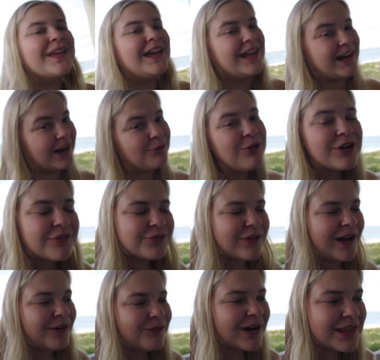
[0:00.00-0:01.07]
and I would have
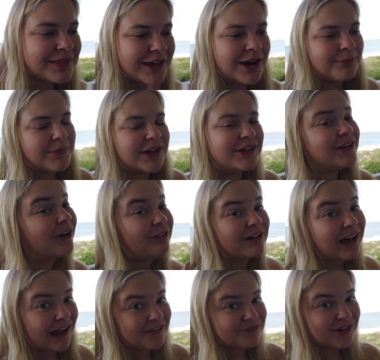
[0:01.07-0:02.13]
went with him, but you know what
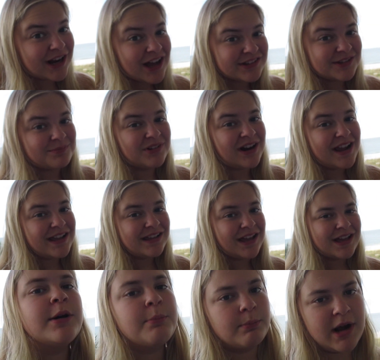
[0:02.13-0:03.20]
I forgot to bring?
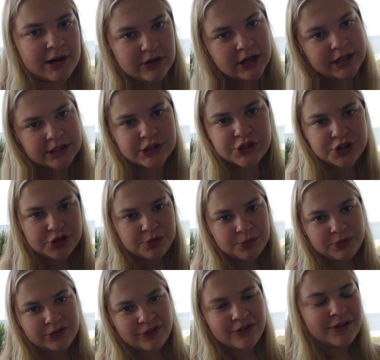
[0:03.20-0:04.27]
My running
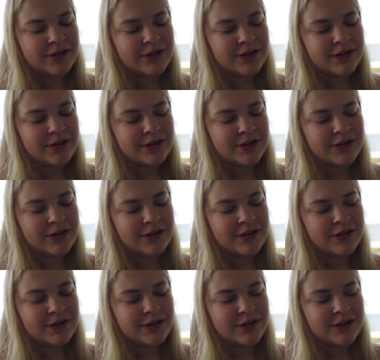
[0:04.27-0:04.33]
shoes.